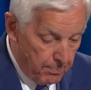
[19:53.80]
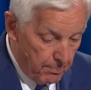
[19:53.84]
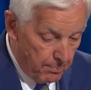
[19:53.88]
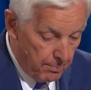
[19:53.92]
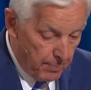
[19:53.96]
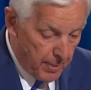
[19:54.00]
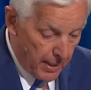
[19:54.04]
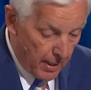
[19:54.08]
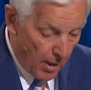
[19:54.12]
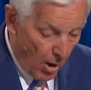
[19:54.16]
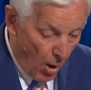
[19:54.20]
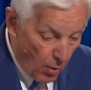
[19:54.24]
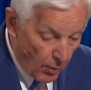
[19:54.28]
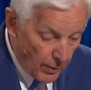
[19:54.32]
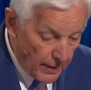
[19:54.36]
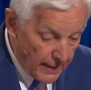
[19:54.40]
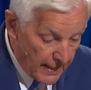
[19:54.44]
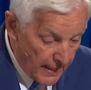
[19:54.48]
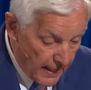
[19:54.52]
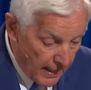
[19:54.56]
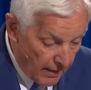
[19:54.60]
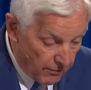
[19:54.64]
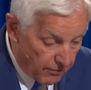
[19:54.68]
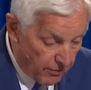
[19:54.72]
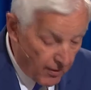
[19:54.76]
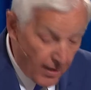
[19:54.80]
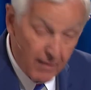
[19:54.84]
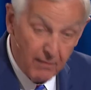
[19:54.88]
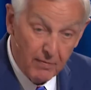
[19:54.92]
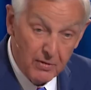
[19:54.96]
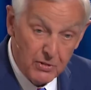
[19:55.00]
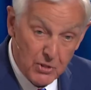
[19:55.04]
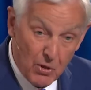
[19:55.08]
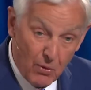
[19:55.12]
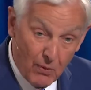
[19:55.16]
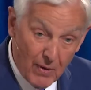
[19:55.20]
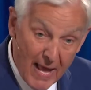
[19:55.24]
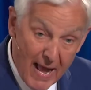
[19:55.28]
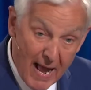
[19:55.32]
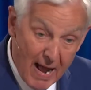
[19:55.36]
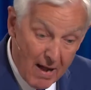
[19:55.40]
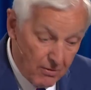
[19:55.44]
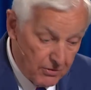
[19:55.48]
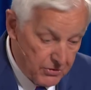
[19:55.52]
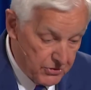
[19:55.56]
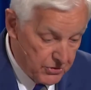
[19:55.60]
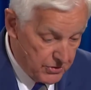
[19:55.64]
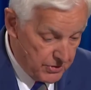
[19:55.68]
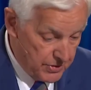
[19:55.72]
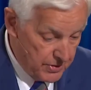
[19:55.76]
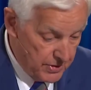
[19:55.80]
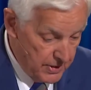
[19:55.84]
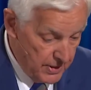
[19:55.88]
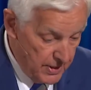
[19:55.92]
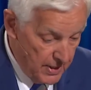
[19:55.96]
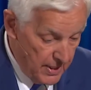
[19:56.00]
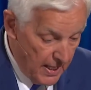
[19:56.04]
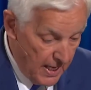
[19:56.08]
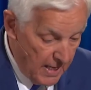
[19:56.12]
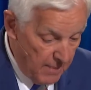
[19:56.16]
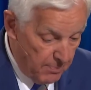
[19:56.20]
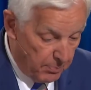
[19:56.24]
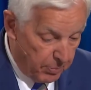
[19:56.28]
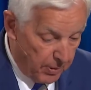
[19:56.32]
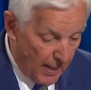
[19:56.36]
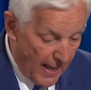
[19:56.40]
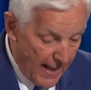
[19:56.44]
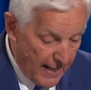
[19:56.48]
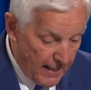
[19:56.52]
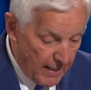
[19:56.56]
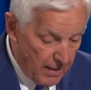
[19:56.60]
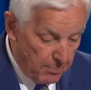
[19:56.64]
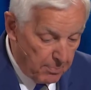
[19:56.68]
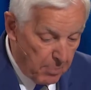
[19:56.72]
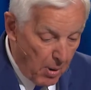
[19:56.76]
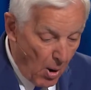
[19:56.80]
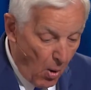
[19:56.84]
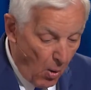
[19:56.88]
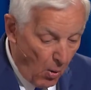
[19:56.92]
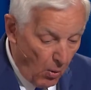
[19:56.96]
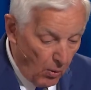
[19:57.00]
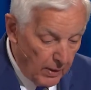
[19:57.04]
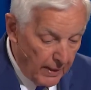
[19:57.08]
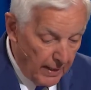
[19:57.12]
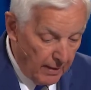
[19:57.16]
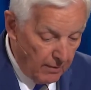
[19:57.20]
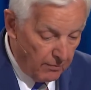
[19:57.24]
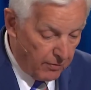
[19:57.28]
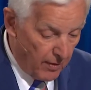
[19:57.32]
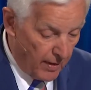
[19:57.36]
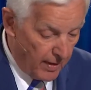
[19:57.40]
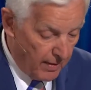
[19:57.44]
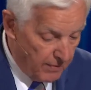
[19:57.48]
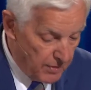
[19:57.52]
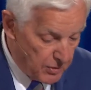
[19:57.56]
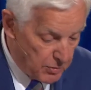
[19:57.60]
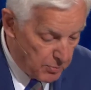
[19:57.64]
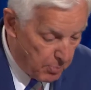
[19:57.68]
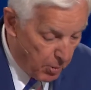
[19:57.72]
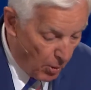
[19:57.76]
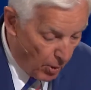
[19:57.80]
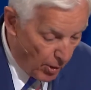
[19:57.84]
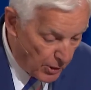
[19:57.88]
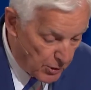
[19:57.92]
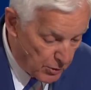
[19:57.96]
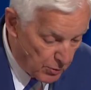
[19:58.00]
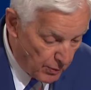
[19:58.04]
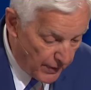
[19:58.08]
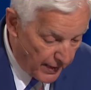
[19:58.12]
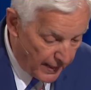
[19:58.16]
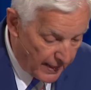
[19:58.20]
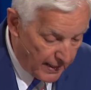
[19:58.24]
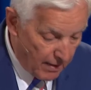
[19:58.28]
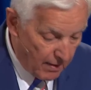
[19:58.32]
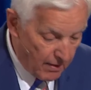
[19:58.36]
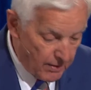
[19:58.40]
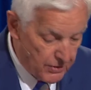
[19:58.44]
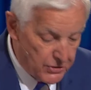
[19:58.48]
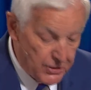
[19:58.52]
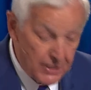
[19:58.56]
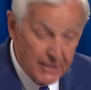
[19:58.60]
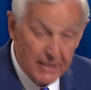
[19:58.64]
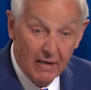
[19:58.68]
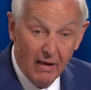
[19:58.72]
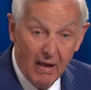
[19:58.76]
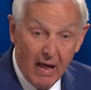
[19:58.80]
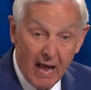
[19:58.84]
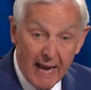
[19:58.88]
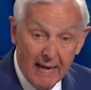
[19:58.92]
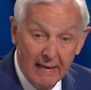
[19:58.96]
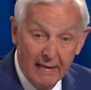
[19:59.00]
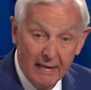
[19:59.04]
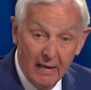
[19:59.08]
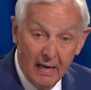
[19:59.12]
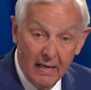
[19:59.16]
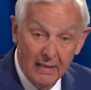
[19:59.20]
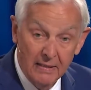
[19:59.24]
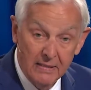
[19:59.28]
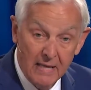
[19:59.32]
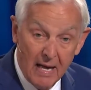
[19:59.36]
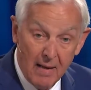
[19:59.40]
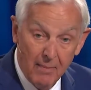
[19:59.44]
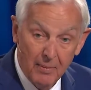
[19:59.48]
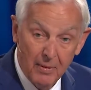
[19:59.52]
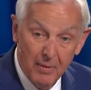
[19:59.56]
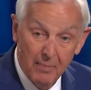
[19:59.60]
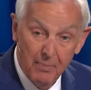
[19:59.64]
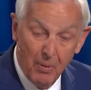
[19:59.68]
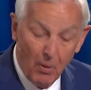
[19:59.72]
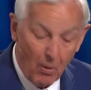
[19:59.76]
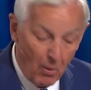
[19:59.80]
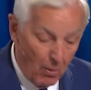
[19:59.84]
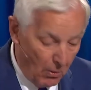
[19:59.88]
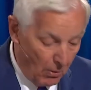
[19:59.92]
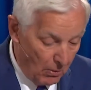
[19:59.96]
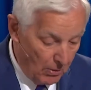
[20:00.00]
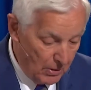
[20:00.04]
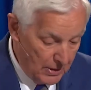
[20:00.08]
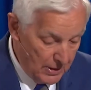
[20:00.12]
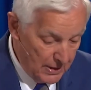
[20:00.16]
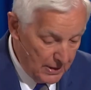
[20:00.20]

but only in front of his own house. He planted a pole in front of his porch with a kerosene light on top of the pole.